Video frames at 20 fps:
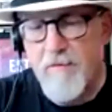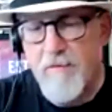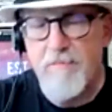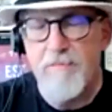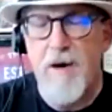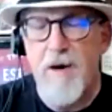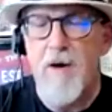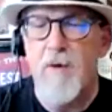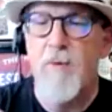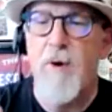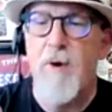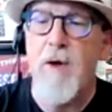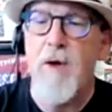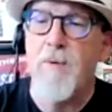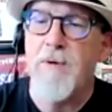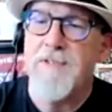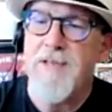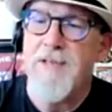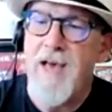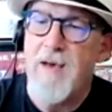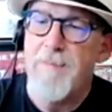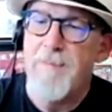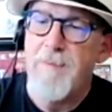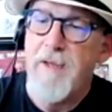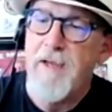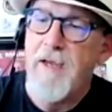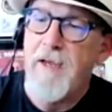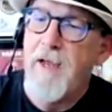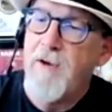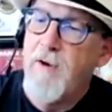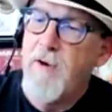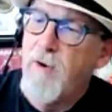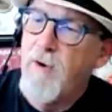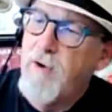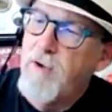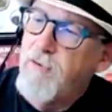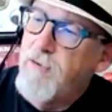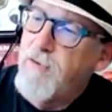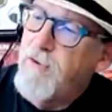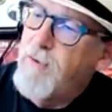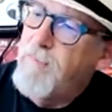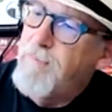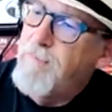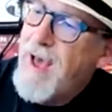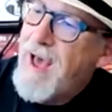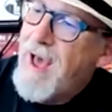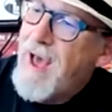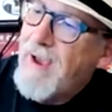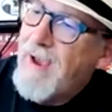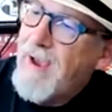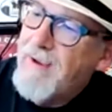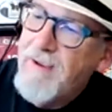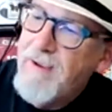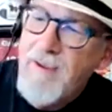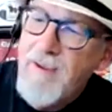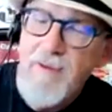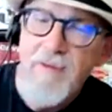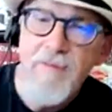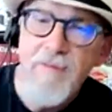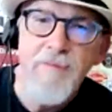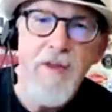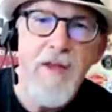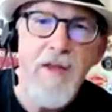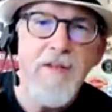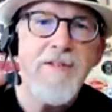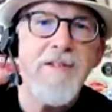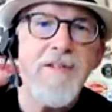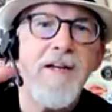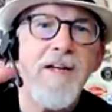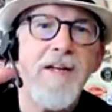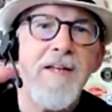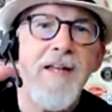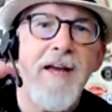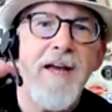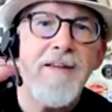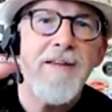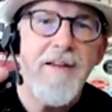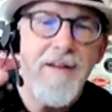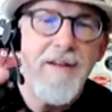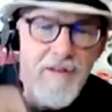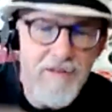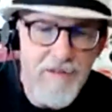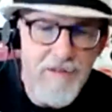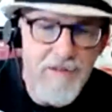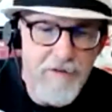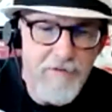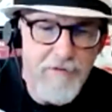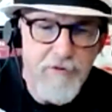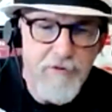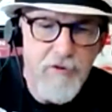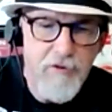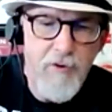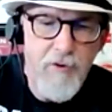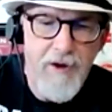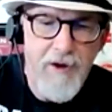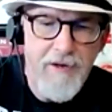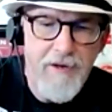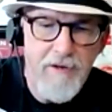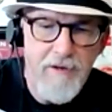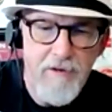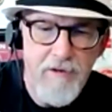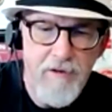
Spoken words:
by the way, what's happening, I notice in the back, it's collecting the leaf. So I can